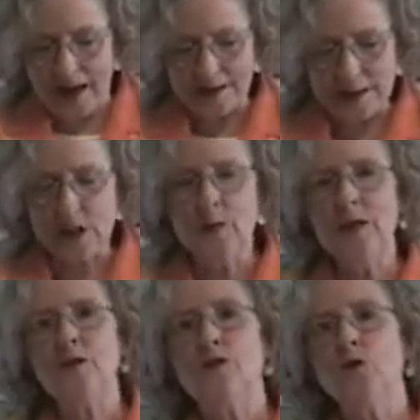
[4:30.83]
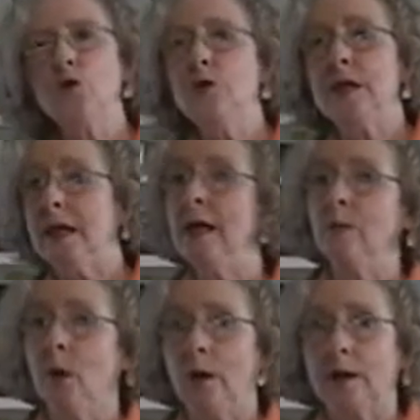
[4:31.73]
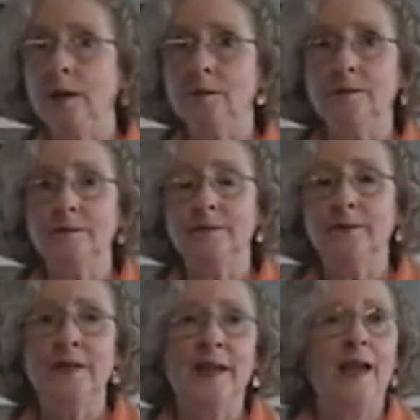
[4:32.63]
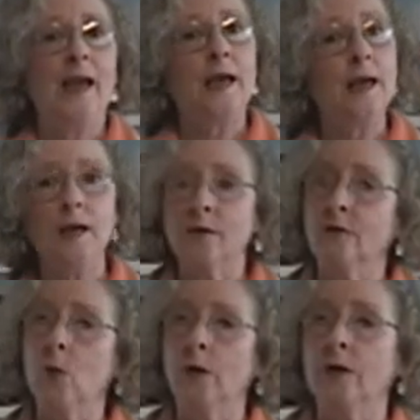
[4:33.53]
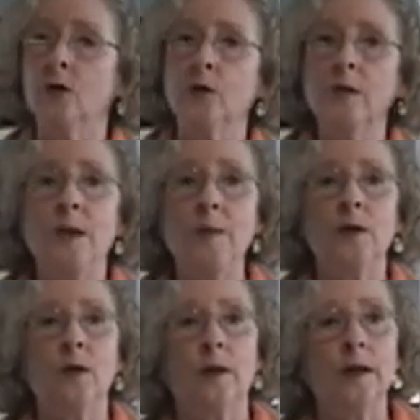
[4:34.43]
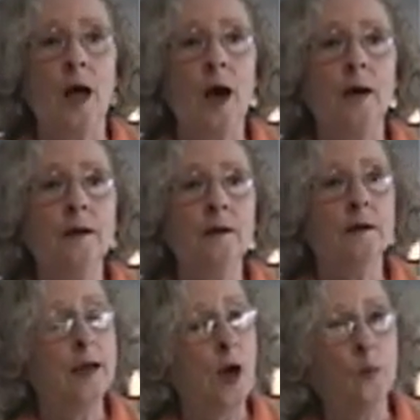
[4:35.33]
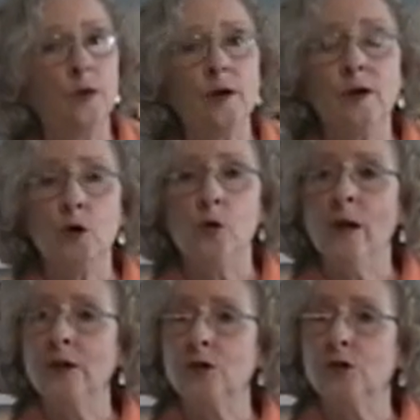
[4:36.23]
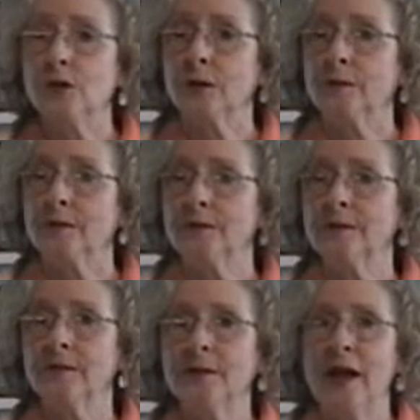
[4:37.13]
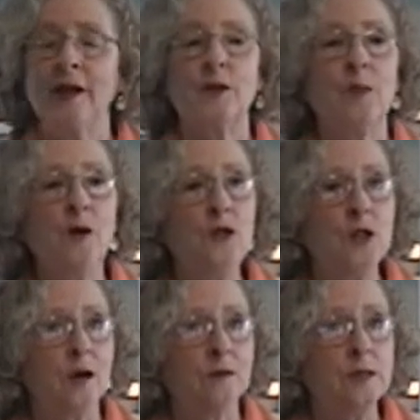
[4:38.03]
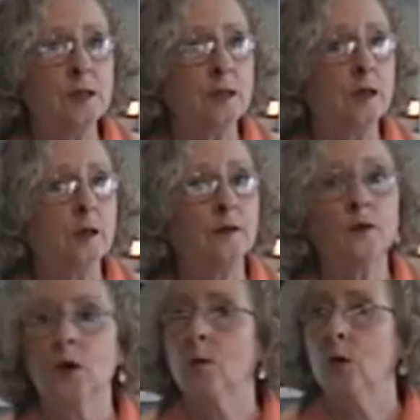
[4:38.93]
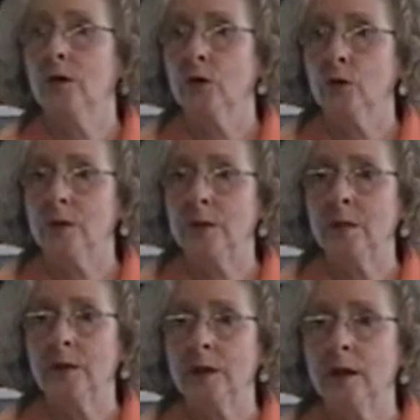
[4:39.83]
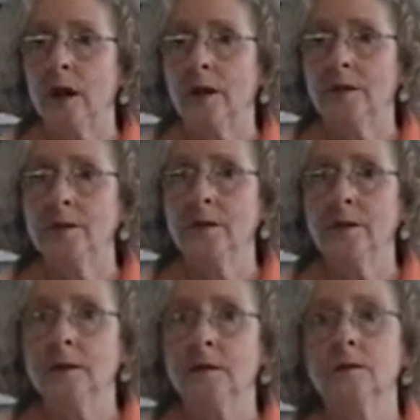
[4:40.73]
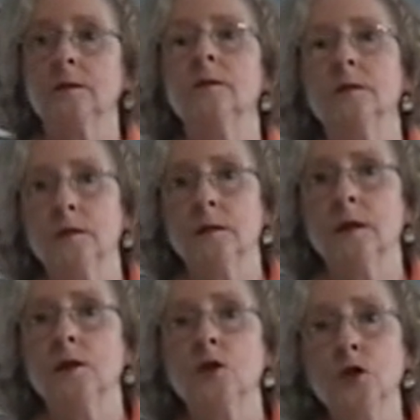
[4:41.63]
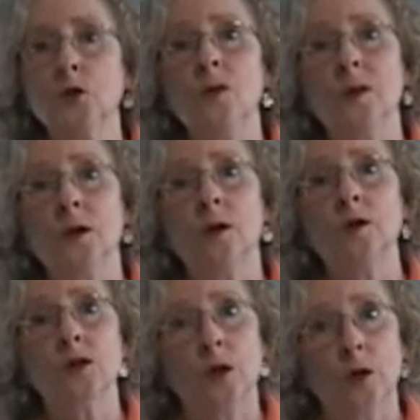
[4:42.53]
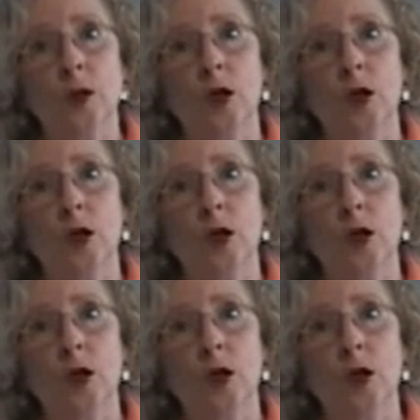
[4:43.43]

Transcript: At the Smith Food Key Market, if more than 3 people are in line, they open a new register. At the post office, if there are more than 3 people in line, 2 of the clerks go to